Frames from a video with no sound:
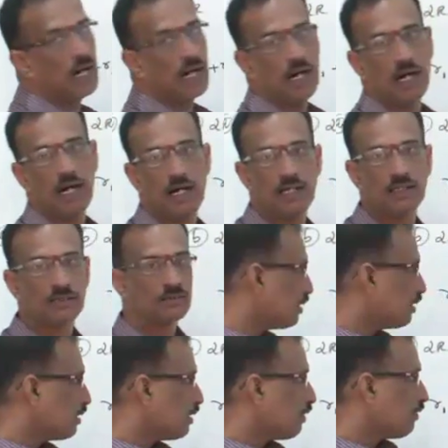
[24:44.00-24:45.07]
R,
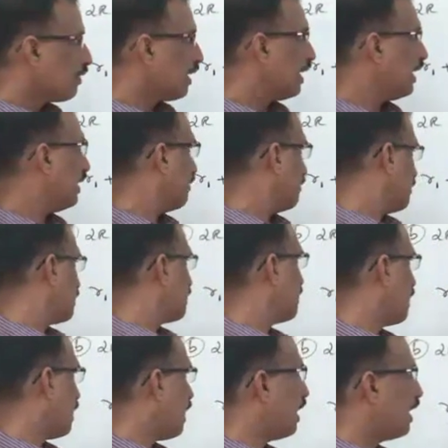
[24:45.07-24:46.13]
we have
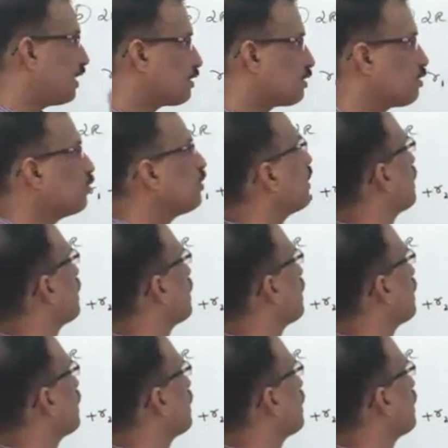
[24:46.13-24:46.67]
R2